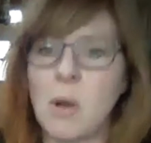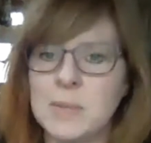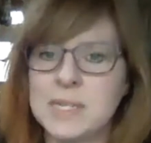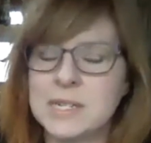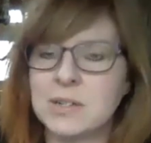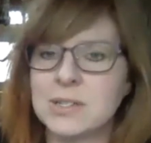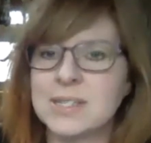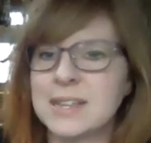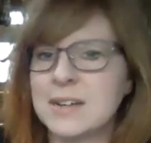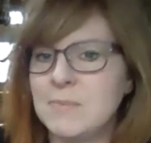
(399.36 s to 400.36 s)
new
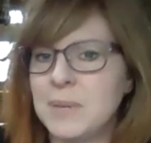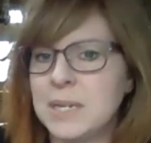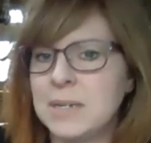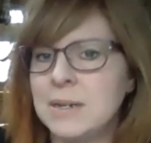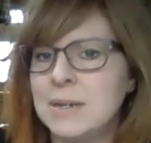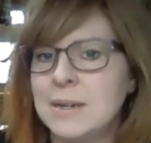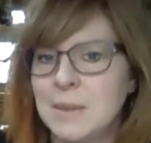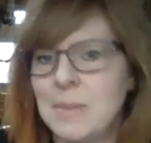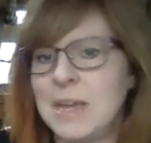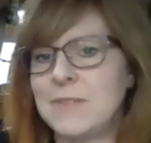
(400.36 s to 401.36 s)
raw materials that have
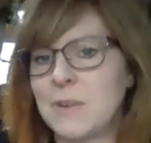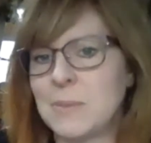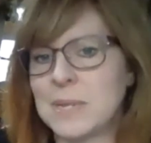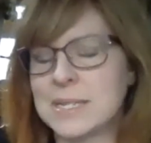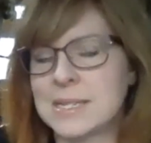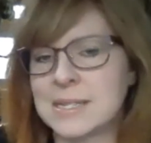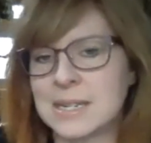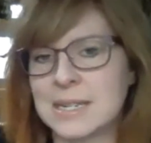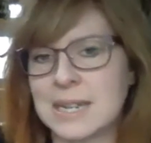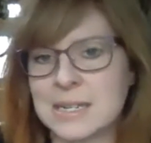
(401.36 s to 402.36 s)
been made
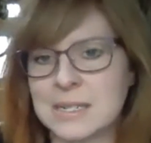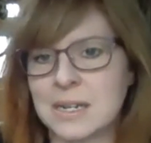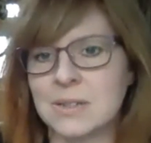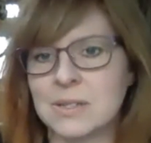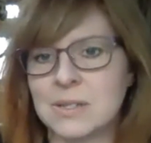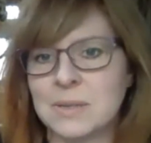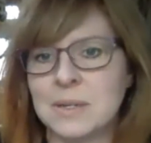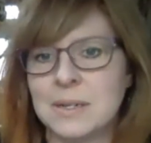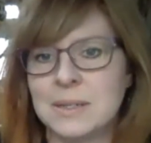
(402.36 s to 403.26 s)
from existing textiles.